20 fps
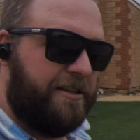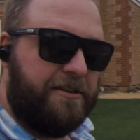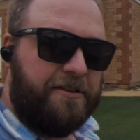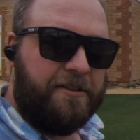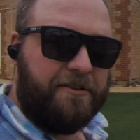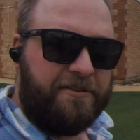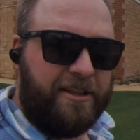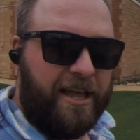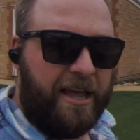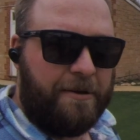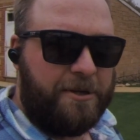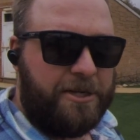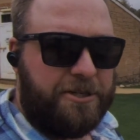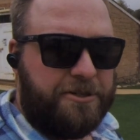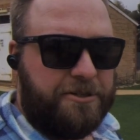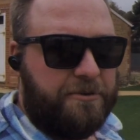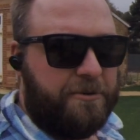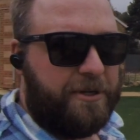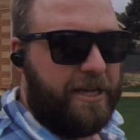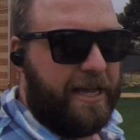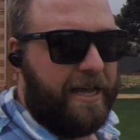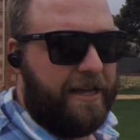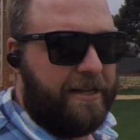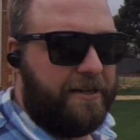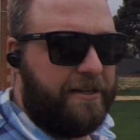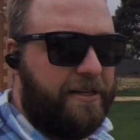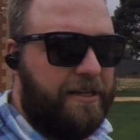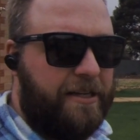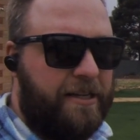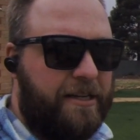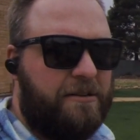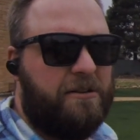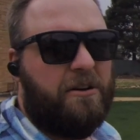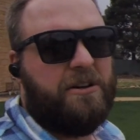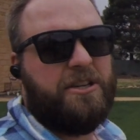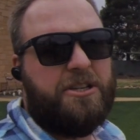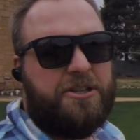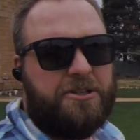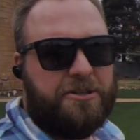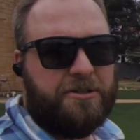into the same issue we had,
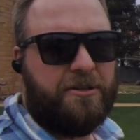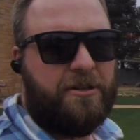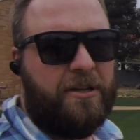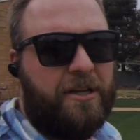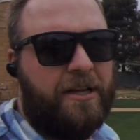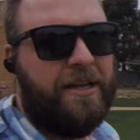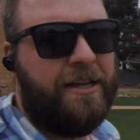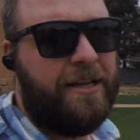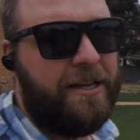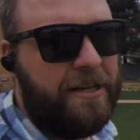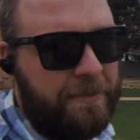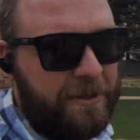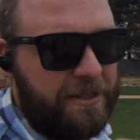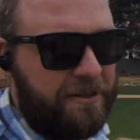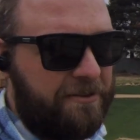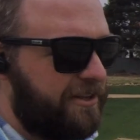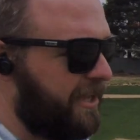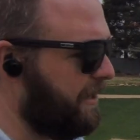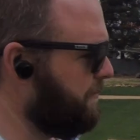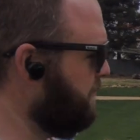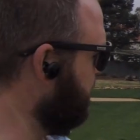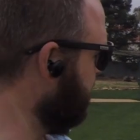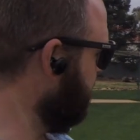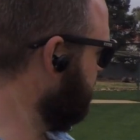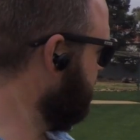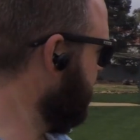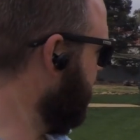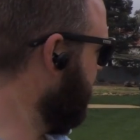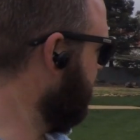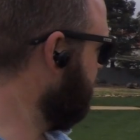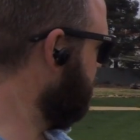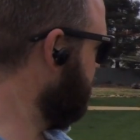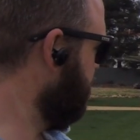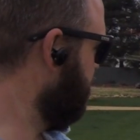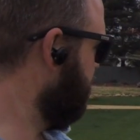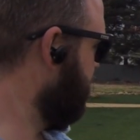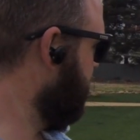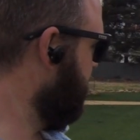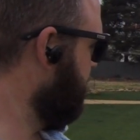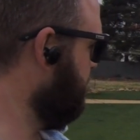not issue, but the same thing we had
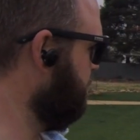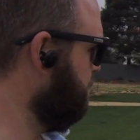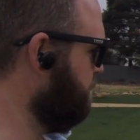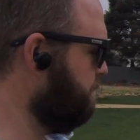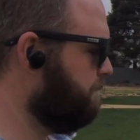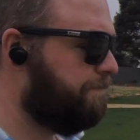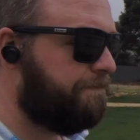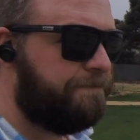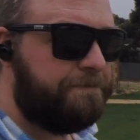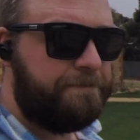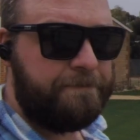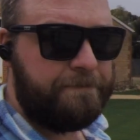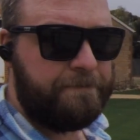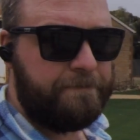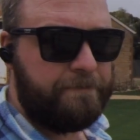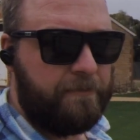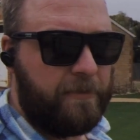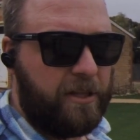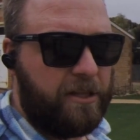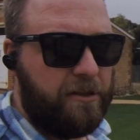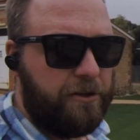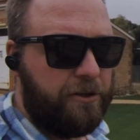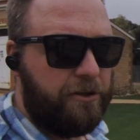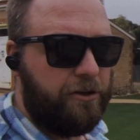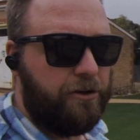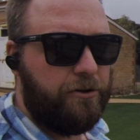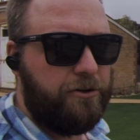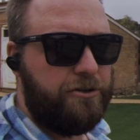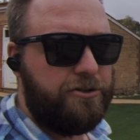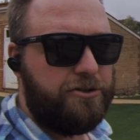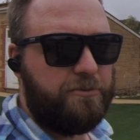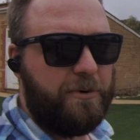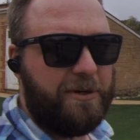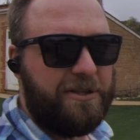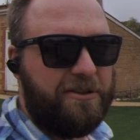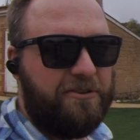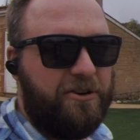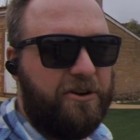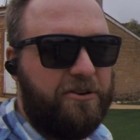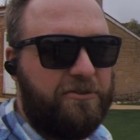with the cooch, where
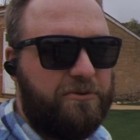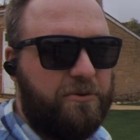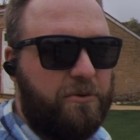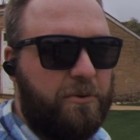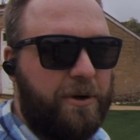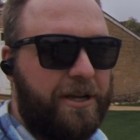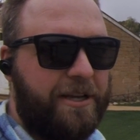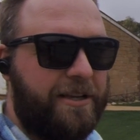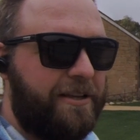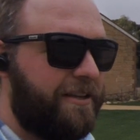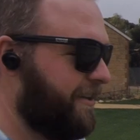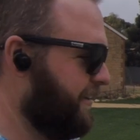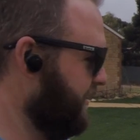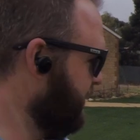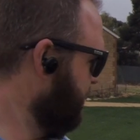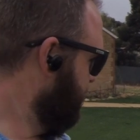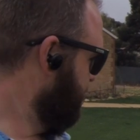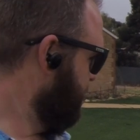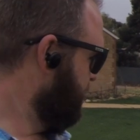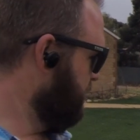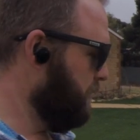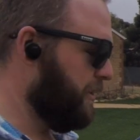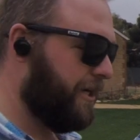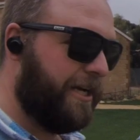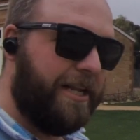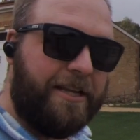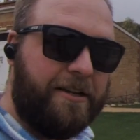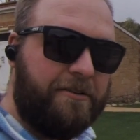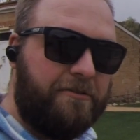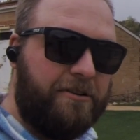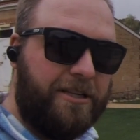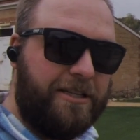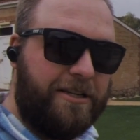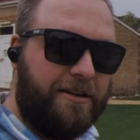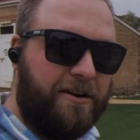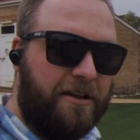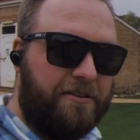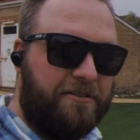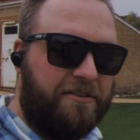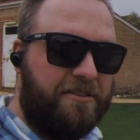the dogs were weeing. We're getting a really
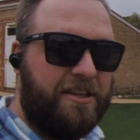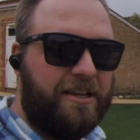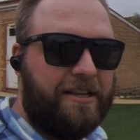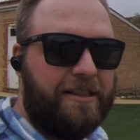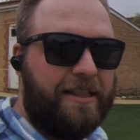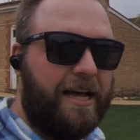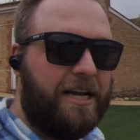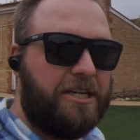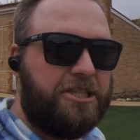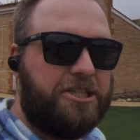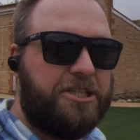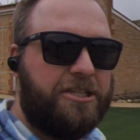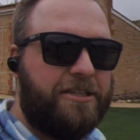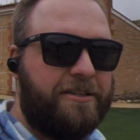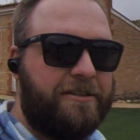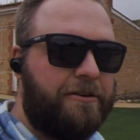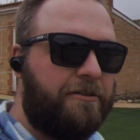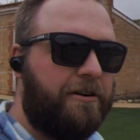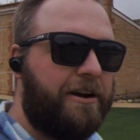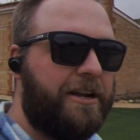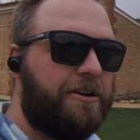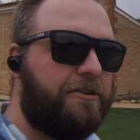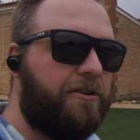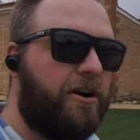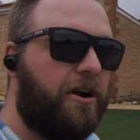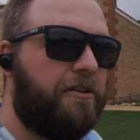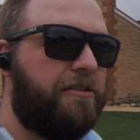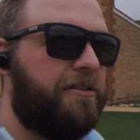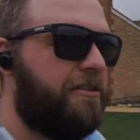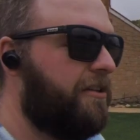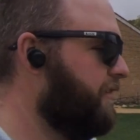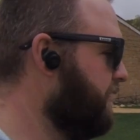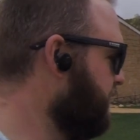nice, thick, lush green growth.